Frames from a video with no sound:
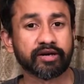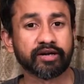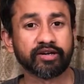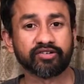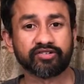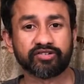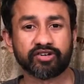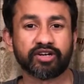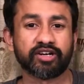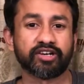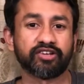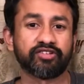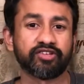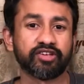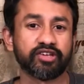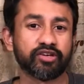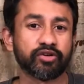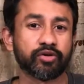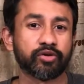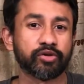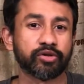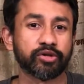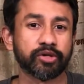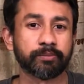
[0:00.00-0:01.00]
I started
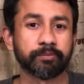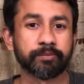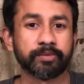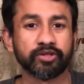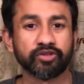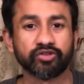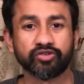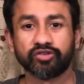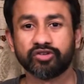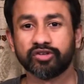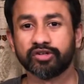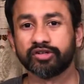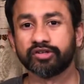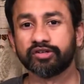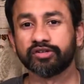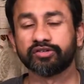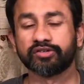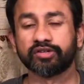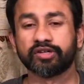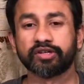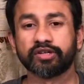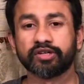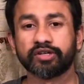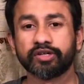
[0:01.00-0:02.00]
seeing all the pictures
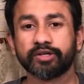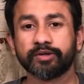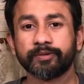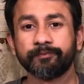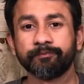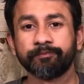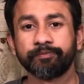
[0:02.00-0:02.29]
and